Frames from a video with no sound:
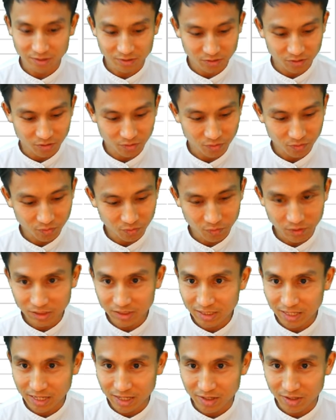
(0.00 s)
So we
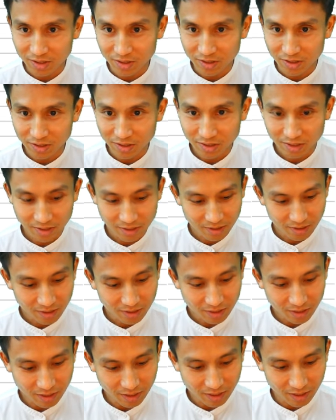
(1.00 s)
say
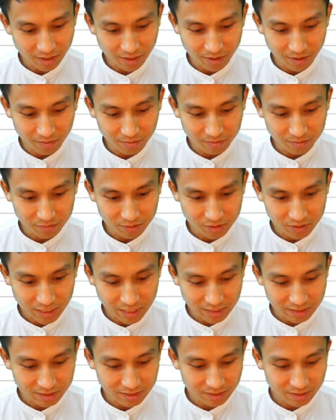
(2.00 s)

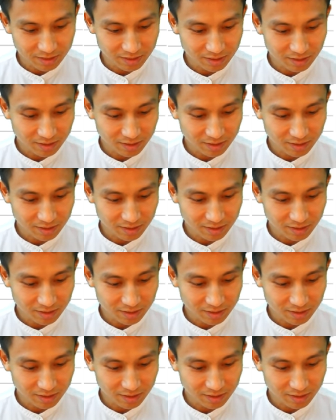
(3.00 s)
6,